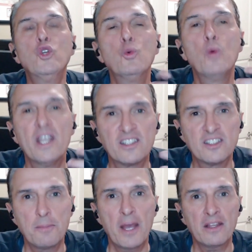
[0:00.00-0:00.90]
do we
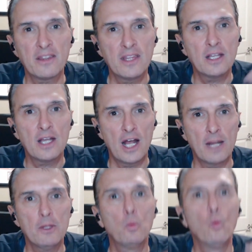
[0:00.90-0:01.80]
expect the
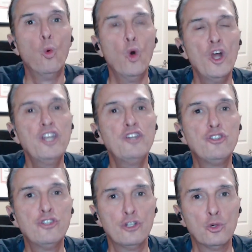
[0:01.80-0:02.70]
economy would
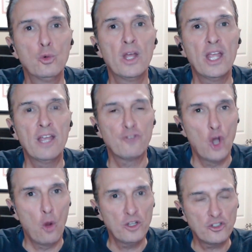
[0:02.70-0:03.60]
do
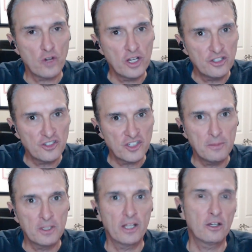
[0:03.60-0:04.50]
if no one's trying to
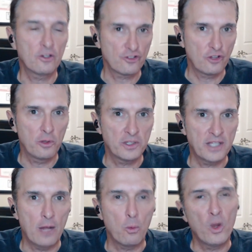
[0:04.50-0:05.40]
stimulate it or slow
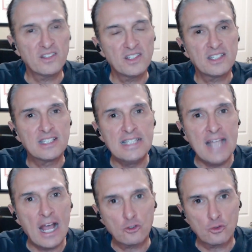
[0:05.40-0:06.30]
it down? What's its
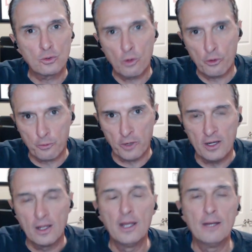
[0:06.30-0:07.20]
natural growth
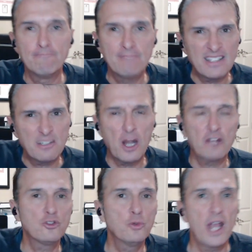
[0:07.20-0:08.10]
rate? That's
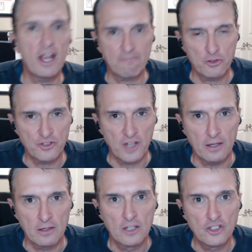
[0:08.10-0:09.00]
around
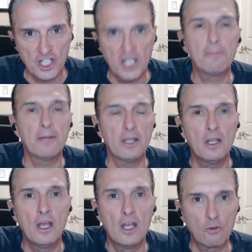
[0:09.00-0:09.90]
2.5%.
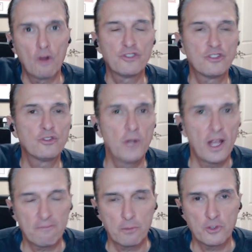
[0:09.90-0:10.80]
GDP grows at
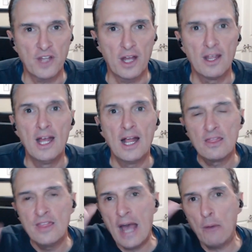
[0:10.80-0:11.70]
2.5%.
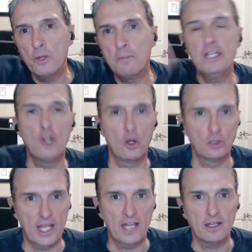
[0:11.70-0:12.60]
That would be
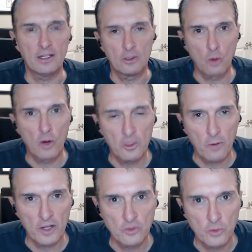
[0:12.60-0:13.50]
no landing,
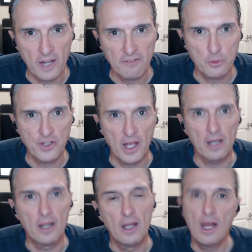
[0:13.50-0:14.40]
growing at around
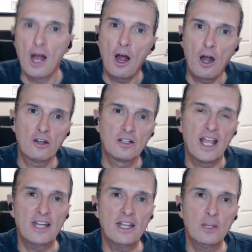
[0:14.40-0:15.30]
2.5%. Hard
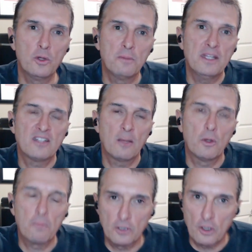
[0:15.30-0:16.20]
landing would be
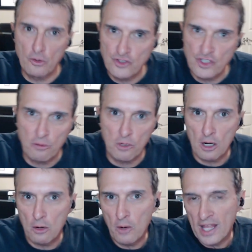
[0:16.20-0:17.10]
somewhere below
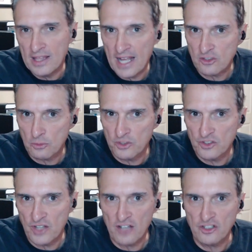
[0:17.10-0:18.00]
zero, and that's a
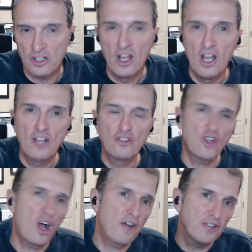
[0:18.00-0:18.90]
recession.
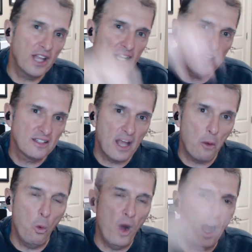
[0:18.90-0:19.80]
Soft landing is
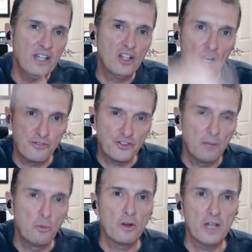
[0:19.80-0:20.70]
that wide gulf
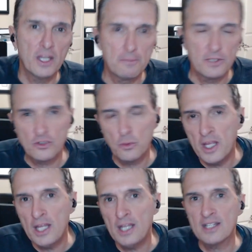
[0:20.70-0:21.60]
somewhere in
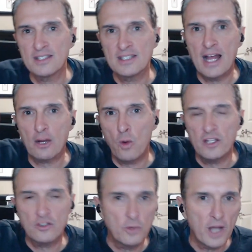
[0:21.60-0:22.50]
between. It's not
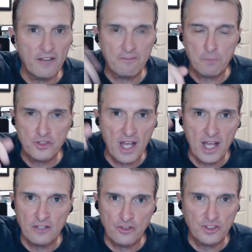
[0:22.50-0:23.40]
quite
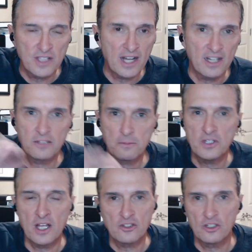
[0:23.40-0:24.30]
2.5%, so it's not at its
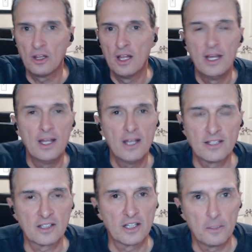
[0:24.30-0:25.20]
potential.
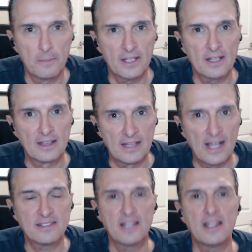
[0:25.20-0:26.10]
It's a little bit
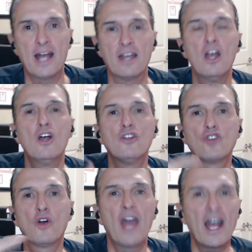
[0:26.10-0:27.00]
less than that.
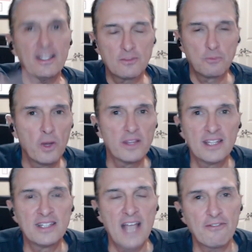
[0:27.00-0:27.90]
So that's
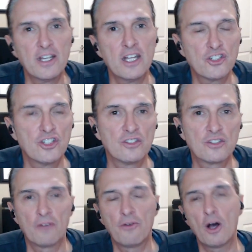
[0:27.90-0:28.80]
what the
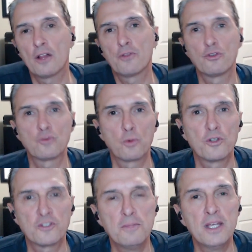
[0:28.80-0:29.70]
definitions of all of those
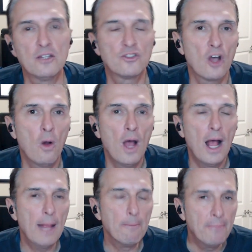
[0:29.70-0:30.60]
words mean. So
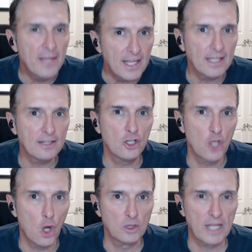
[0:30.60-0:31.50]
being in
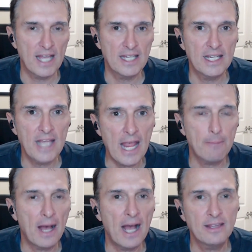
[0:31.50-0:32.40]
the no landing
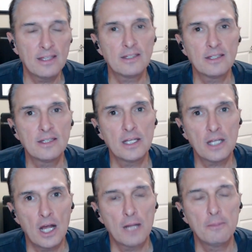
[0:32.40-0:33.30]
camp, I think that
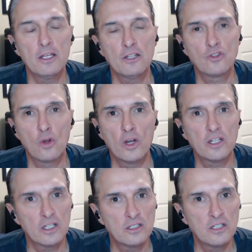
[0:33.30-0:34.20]
the economy is
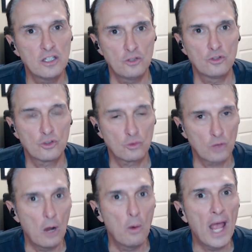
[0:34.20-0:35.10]
going to continue to
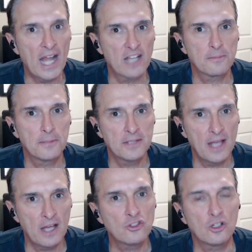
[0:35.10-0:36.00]
grow at its
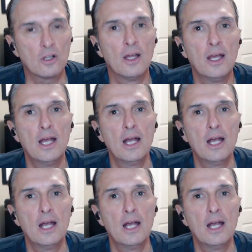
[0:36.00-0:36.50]
potential.